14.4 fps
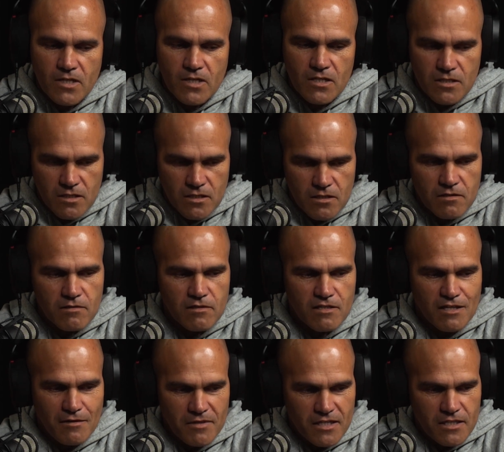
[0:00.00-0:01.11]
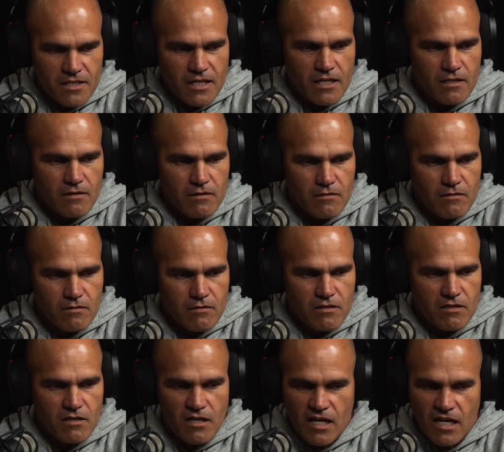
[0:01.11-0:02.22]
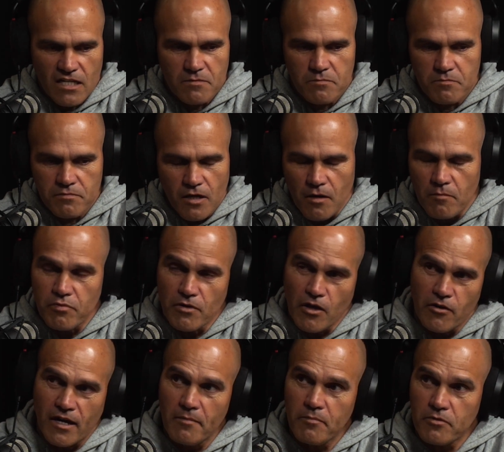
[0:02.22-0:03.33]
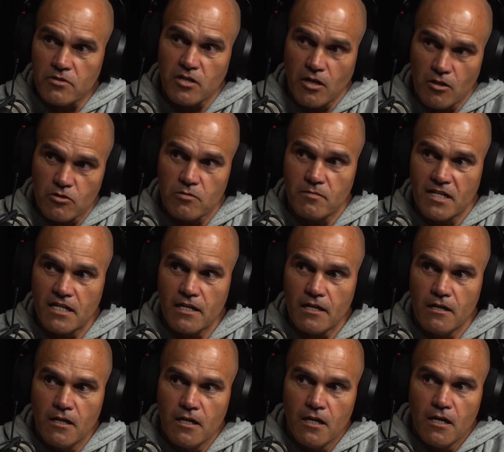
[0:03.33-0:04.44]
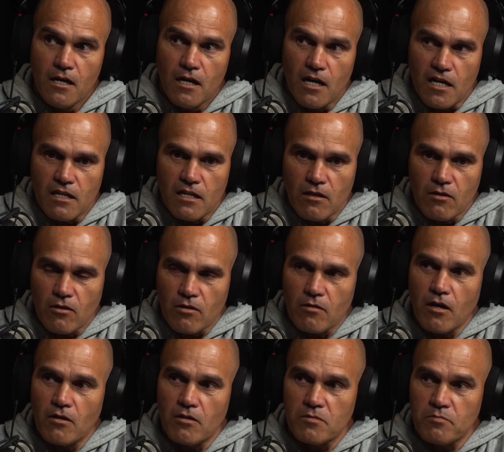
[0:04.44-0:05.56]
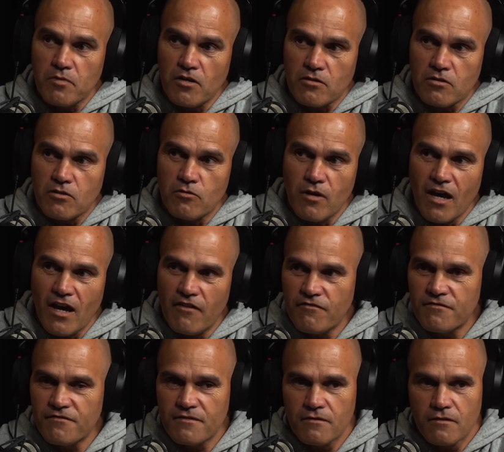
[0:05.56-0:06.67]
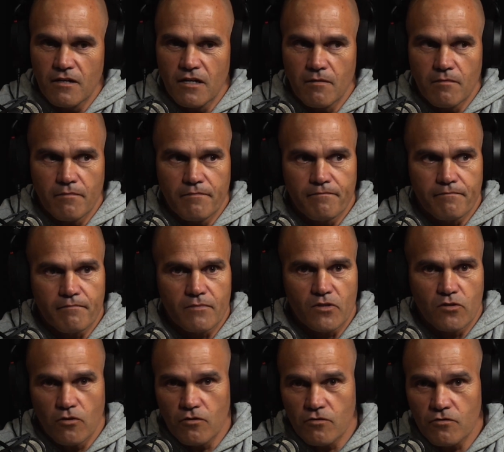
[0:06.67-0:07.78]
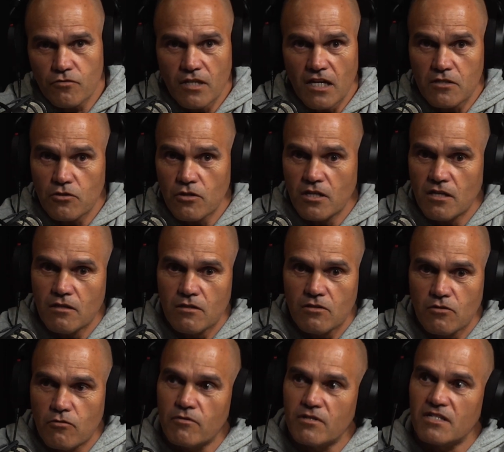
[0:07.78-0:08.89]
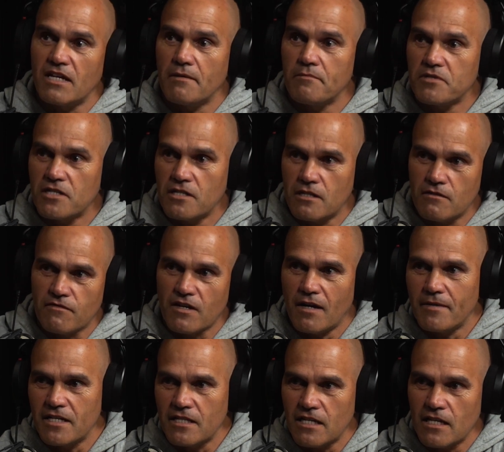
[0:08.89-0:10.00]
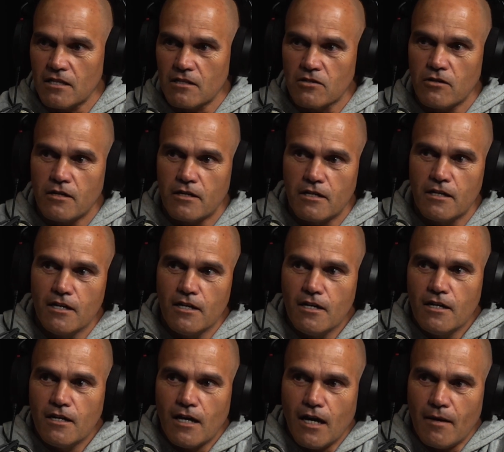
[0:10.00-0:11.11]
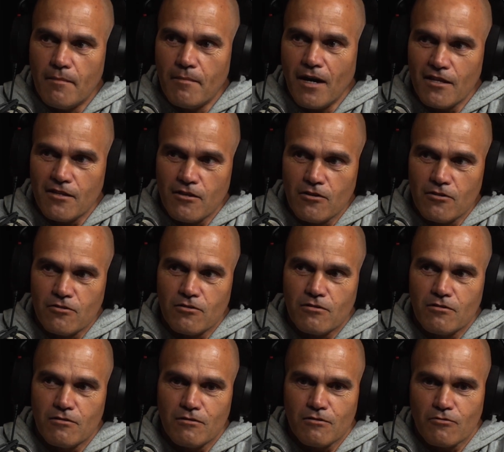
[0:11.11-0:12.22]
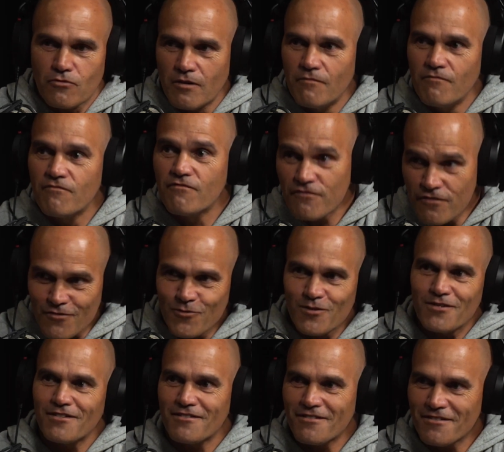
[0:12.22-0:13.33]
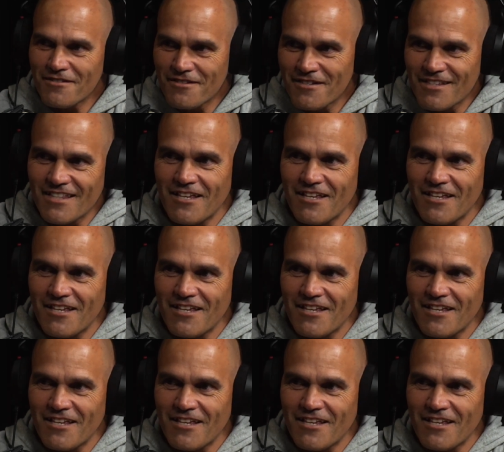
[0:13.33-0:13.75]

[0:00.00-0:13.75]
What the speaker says: it's something that it has blown up on social media, and a lot of those blokes who have gone through that journey and sought redemption and have come out the other side are those crimfluencers that